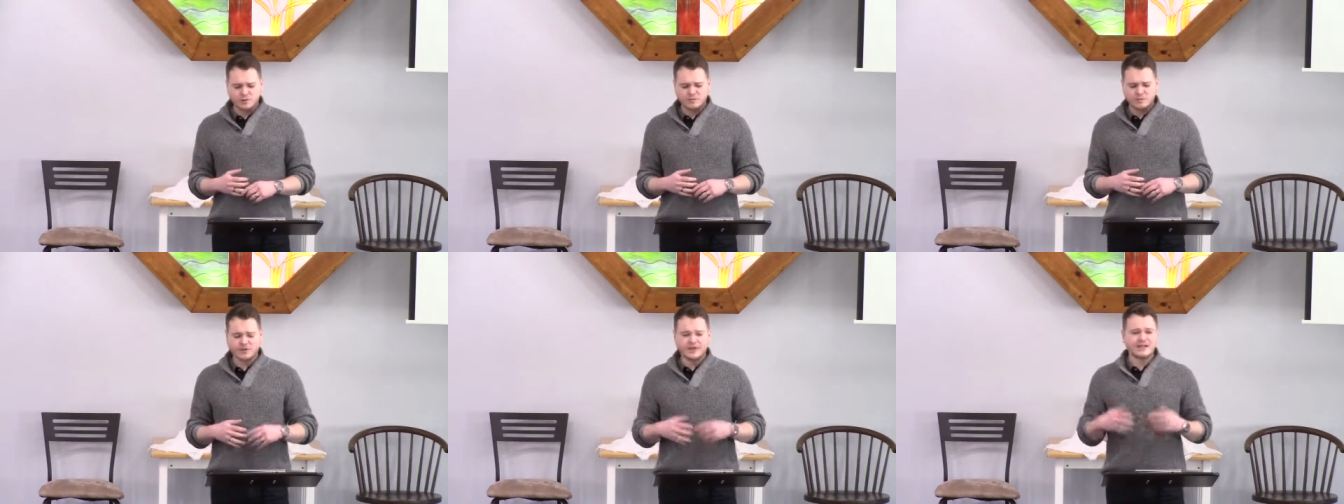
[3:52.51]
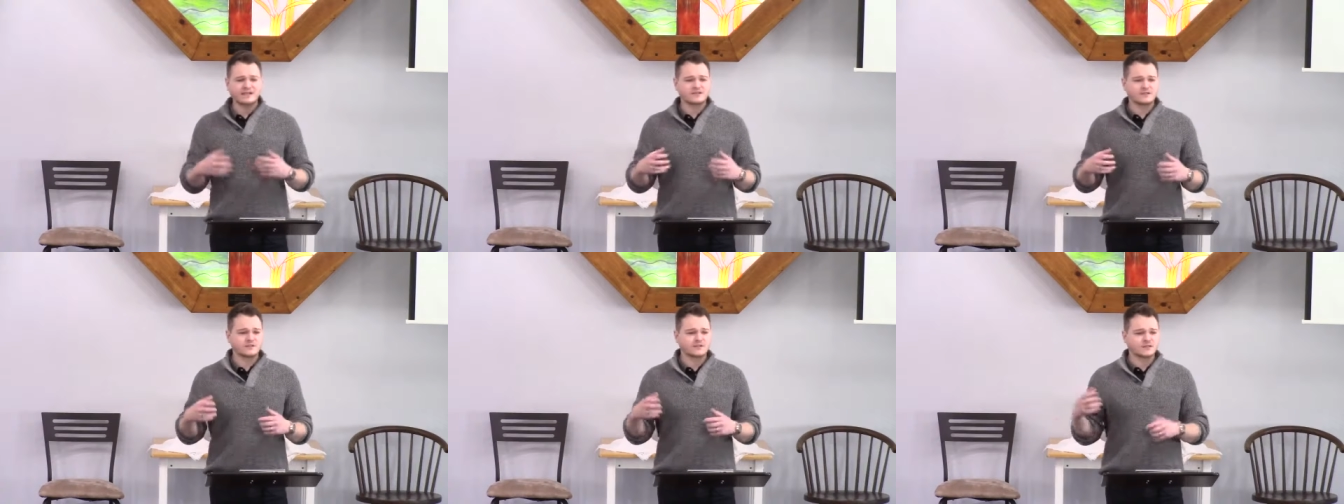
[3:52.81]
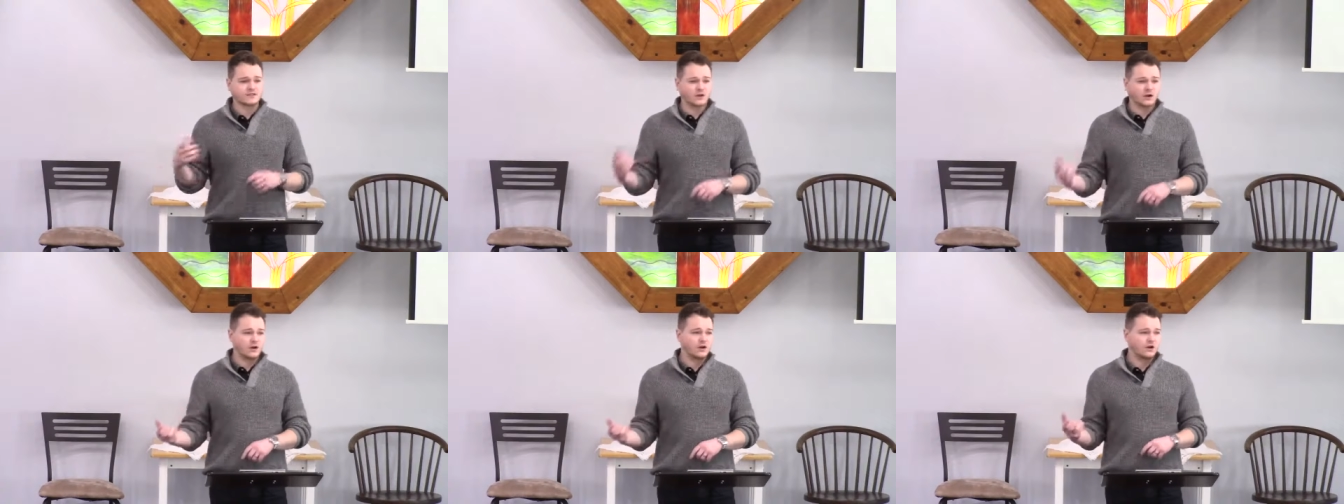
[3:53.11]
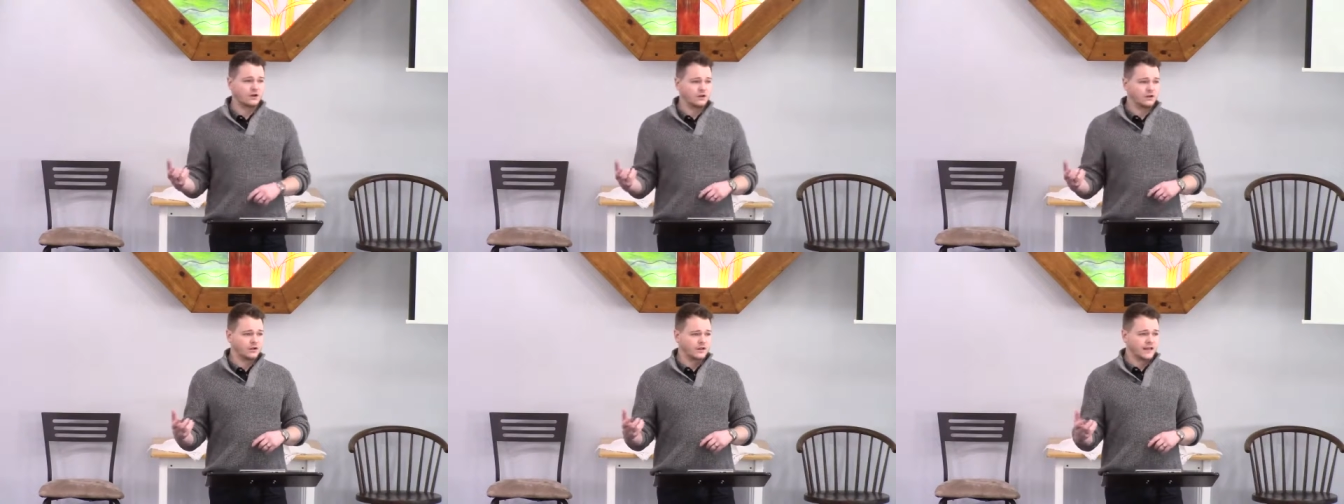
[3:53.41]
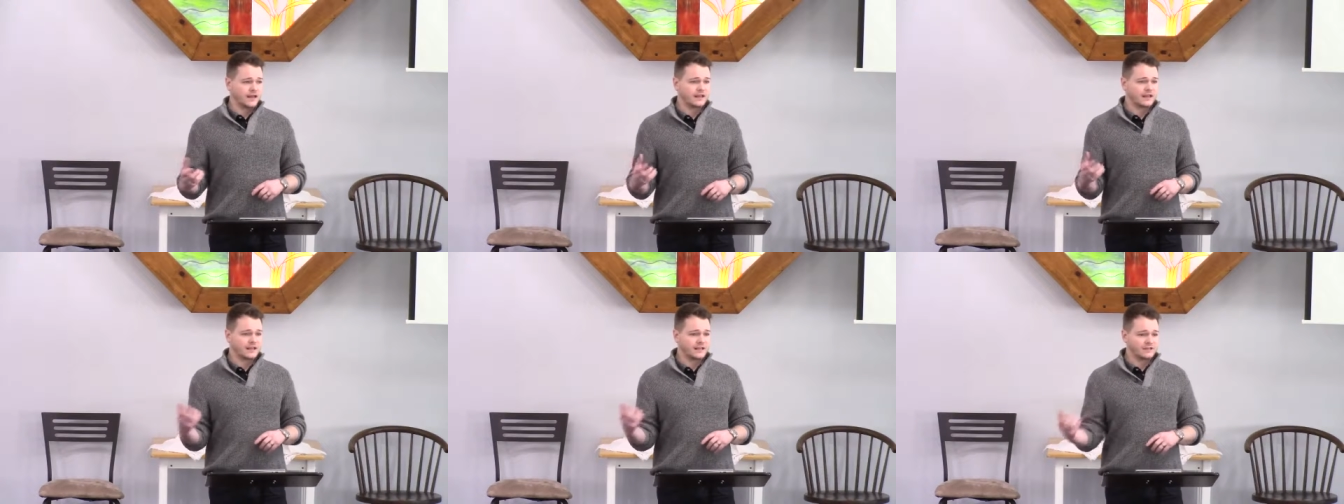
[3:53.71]
replace Saul
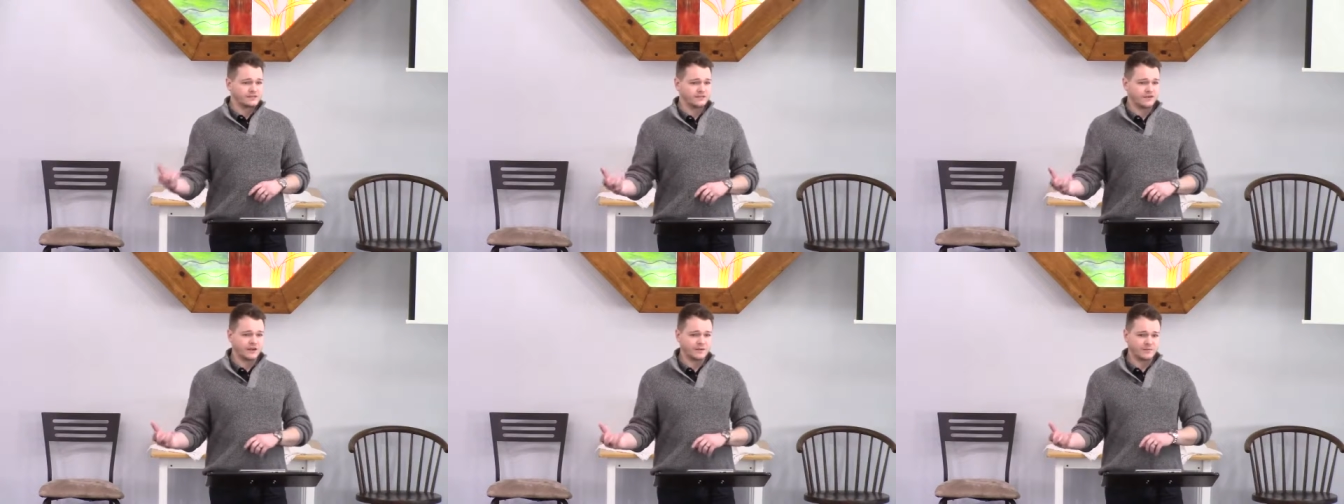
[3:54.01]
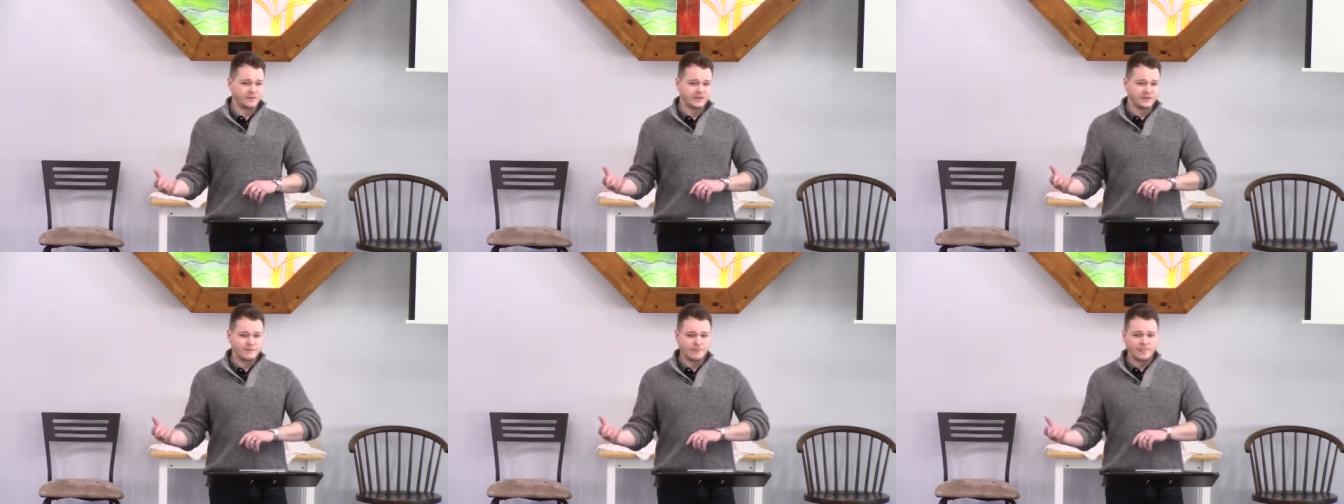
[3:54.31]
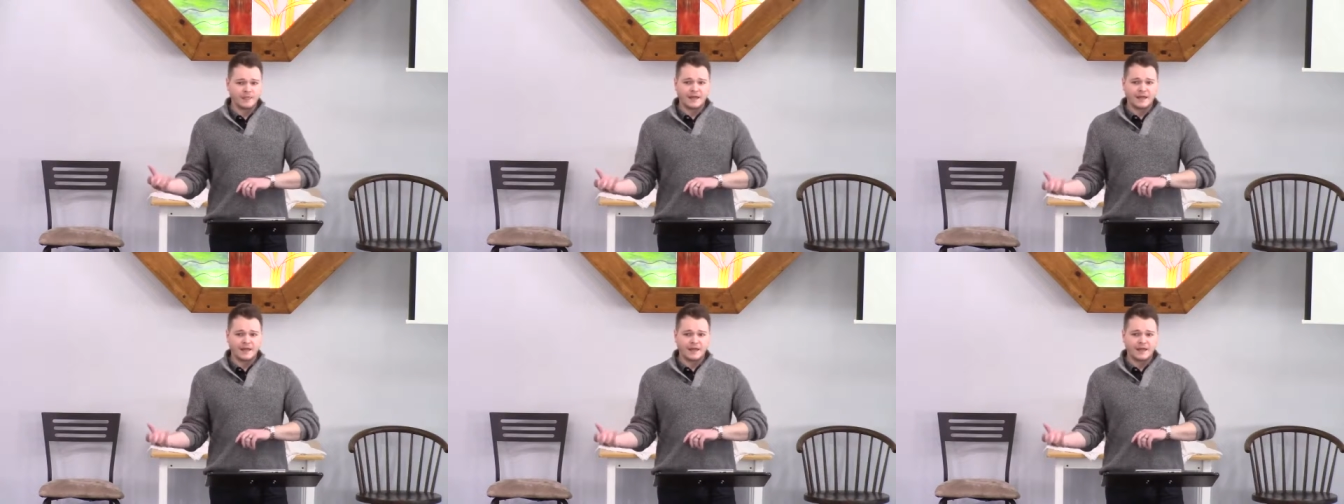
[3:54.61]
and his family